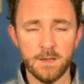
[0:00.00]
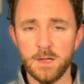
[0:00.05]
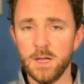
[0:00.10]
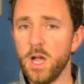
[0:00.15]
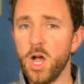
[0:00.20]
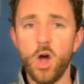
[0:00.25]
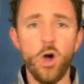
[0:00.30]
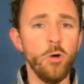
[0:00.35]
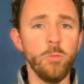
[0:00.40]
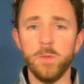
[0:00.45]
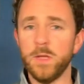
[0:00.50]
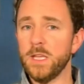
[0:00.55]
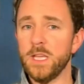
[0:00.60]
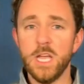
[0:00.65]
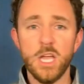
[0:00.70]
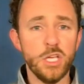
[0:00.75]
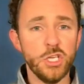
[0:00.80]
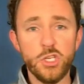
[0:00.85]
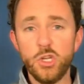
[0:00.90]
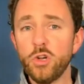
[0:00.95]
Homie,
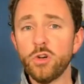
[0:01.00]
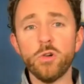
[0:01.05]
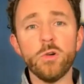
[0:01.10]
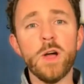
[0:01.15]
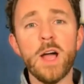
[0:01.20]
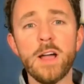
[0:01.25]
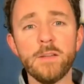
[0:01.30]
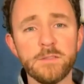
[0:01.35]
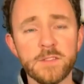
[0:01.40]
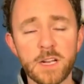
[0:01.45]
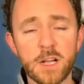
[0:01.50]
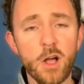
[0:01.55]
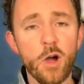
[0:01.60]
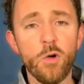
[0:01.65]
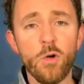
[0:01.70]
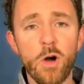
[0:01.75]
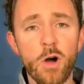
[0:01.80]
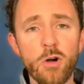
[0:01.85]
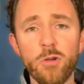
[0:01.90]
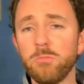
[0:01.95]
you don't have to go
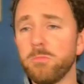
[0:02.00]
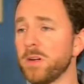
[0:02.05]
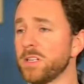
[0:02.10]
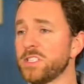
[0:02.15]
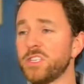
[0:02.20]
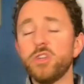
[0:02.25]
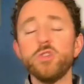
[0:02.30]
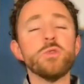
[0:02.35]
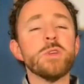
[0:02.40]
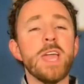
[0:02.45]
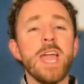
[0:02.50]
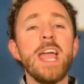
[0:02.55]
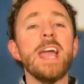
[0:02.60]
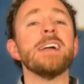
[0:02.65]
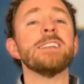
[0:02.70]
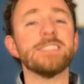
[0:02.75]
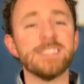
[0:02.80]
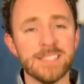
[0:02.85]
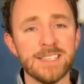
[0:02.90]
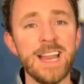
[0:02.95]
home, but you can't
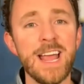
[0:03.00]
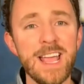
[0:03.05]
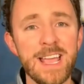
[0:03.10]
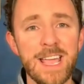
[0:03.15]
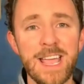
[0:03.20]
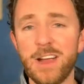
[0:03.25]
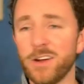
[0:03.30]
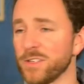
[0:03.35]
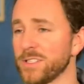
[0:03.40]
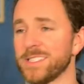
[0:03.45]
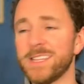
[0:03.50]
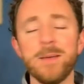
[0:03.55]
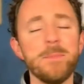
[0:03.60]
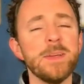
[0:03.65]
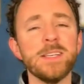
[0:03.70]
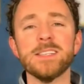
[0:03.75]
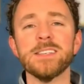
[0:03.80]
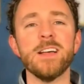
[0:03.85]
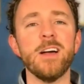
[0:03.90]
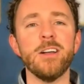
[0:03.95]
stay here.
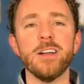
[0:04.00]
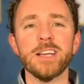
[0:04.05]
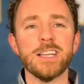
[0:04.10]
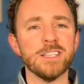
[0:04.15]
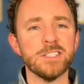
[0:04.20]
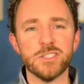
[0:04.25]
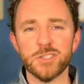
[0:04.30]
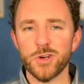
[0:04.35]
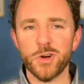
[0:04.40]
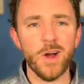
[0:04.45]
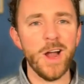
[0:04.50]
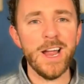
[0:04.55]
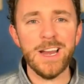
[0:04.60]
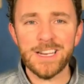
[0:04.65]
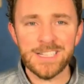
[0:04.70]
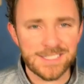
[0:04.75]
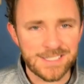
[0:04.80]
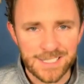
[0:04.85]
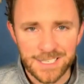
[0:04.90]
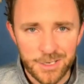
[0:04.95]
Semisonic is trying to
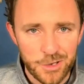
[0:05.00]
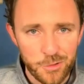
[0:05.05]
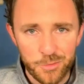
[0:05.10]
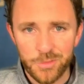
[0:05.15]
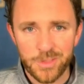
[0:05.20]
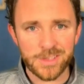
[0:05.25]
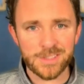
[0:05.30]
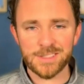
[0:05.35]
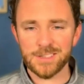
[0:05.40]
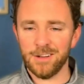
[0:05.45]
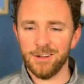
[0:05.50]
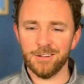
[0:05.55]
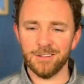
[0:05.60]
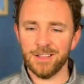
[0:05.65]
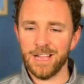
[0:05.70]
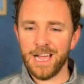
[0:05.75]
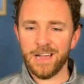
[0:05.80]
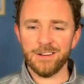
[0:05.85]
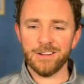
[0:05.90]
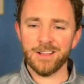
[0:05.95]
sing you this song
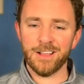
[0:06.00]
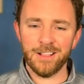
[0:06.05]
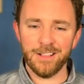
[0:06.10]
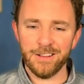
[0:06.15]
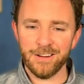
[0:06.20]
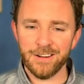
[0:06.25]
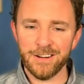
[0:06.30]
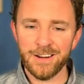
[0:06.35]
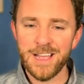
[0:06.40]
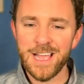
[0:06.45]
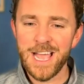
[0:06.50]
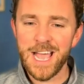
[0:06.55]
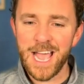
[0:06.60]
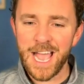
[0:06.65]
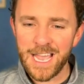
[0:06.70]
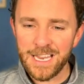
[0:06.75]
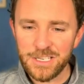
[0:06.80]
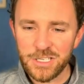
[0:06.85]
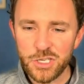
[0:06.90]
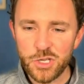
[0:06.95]
loud and clear,
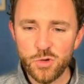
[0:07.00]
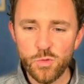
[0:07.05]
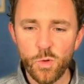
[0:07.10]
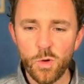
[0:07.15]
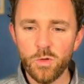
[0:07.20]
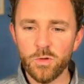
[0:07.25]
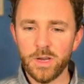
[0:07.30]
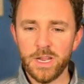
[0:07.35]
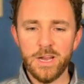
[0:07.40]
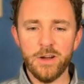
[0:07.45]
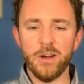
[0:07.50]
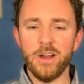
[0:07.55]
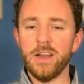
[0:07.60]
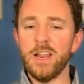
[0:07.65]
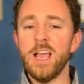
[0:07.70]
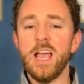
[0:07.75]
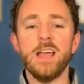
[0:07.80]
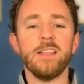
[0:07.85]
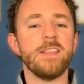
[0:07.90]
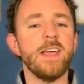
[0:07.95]
and you won't hear it.
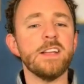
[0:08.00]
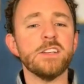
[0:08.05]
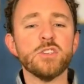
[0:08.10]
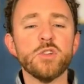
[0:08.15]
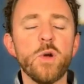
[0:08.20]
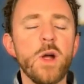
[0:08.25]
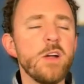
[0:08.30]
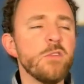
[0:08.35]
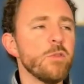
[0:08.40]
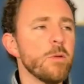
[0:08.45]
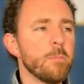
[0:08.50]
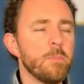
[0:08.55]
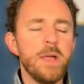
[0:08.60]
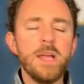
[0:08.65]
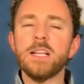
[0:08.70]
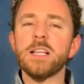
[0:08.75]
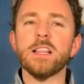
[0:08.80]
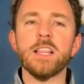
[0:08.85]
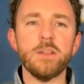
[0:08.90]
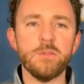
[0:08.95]
They try
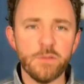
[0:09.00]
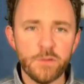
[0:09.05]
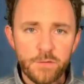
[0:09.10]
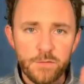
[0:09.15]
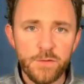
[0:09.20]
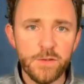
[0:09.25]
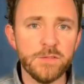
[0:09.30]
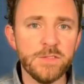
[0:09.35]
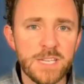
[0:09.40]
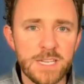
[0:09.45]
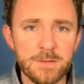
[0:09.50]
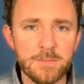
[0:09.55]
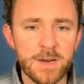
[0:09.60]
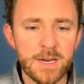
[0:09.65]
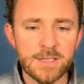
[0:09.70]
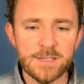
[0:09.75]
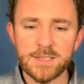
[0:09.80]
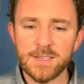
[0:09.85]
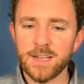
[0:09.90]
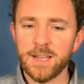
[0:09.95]
repeatedly for 15
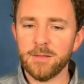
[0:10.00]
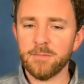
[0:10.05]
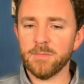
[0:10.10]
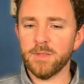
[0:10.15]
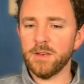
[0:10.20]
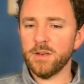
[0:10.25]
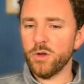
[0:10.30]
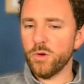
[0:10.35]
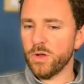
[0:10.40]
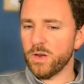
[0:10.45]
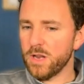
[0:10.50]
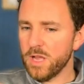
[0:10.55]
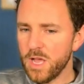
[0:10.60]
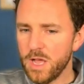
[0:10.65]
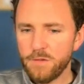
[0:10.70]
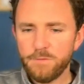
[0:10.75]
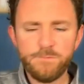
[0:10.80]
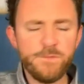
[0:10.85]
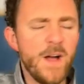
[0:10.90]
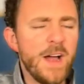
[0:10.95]
minutes to get him to do it.
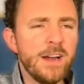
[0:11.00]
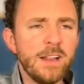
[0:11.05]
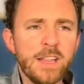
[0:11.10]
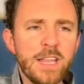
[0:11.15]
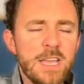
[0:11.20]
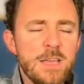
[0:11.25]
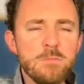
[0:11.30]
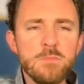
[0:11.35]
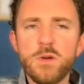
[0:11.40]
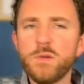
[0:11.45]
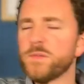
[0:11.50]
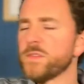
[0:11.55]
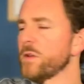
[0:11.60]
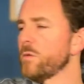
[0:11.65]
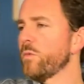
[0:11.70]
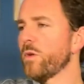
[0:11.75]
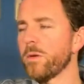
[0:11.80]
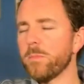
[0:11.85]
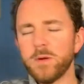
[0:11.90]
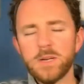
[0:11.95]
Finally, he moves
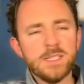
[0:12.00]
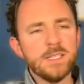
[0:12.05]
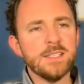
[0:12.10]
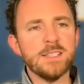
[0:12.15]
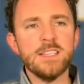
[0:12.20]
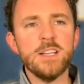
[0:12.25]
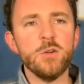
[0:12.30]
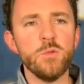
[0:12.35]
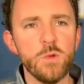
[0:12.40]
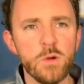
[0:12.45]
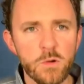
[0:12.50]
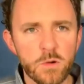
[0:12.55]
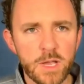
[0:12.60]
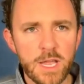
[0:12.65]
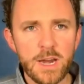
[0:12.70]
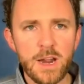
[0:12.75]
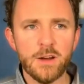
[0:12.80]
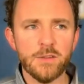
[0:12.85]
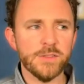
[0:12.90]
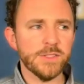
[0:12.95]
somewhere, but he still won't get
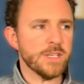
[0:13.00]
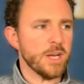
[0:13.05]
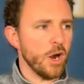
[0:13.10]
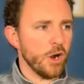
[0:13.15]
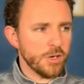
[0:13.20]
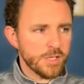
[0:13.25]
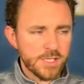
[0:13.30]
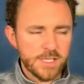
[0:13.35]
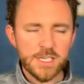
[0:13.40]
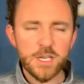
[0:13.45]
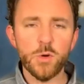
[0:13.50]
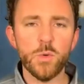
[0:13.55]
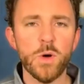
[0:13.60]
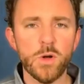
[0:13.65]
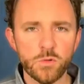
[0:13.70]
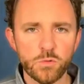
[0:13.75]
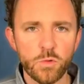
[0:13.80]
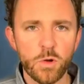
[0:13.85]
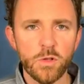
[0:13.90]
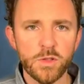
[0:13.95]
out of his car, still
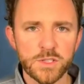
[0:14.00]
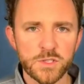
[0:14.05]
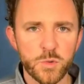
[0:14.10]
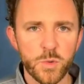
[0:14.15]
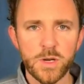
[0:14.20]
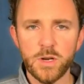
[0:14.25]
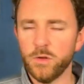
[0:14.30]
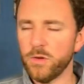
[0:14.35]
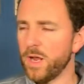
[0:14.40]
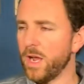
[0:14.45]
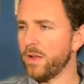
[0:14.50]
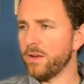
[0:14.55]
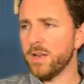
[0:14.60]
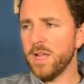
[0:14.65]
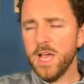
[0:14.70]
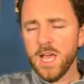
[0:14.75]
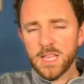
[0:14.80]
won't roll his window down.